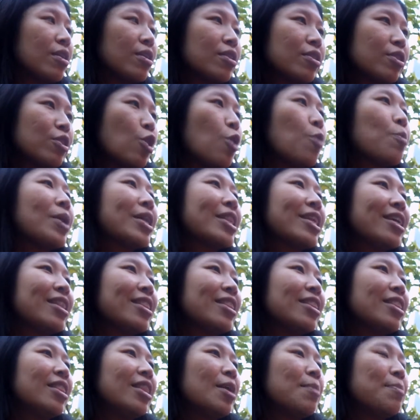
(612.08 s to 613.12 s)
nobody
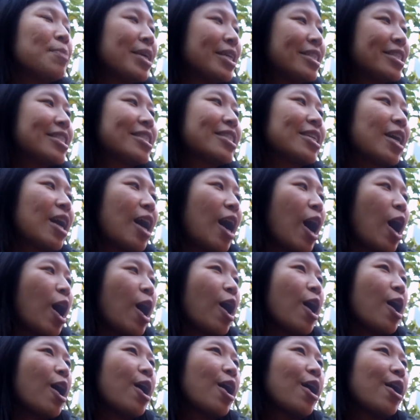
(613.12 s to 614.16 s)
limits
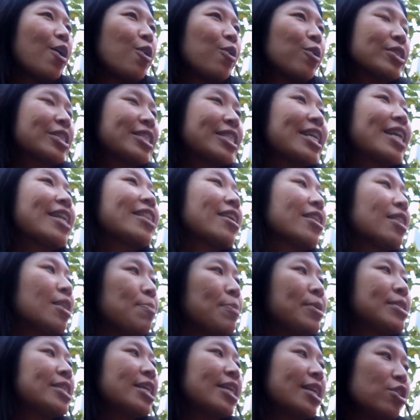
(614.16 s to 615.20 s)
or set a
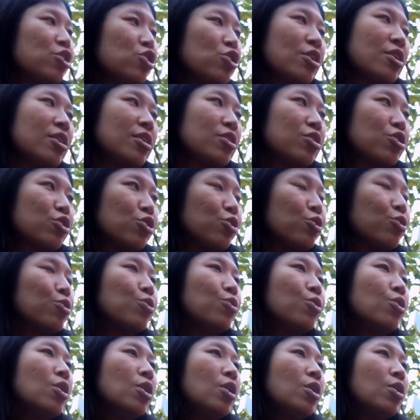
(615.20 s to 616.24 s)
limitation to
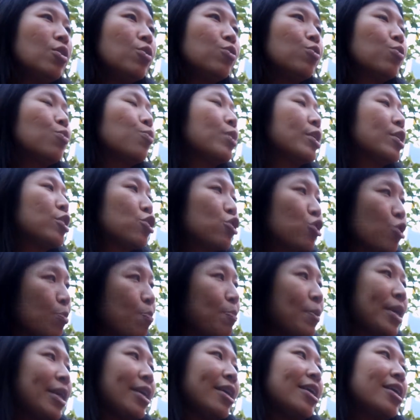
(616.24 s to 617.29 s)
who we
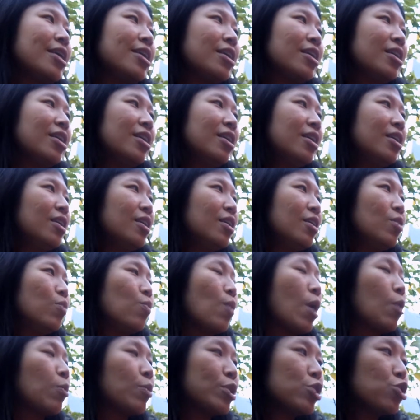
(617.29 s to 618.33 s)
should be,
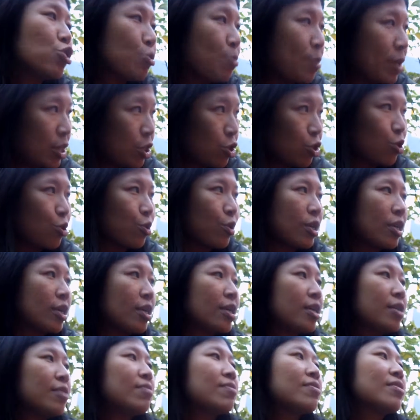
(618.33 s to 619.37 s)
what we should be doing,
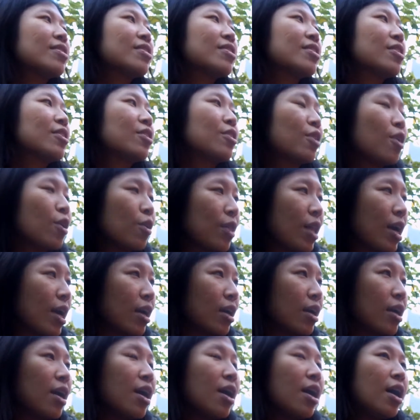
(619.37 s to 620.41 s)

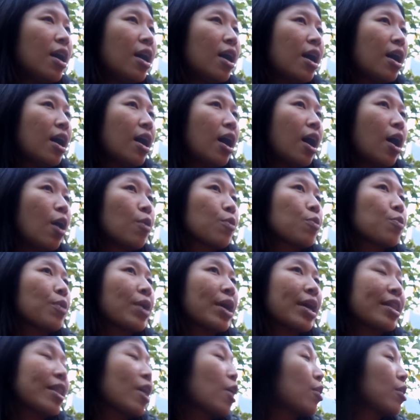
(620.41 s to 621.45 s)
like how
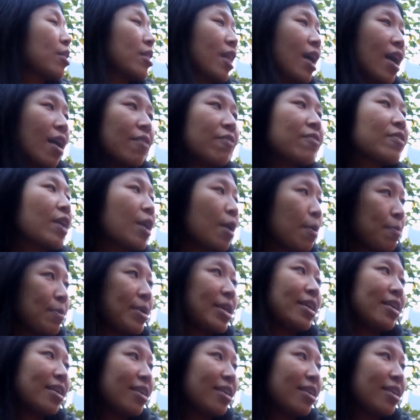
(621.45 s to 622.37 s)
great our life can be.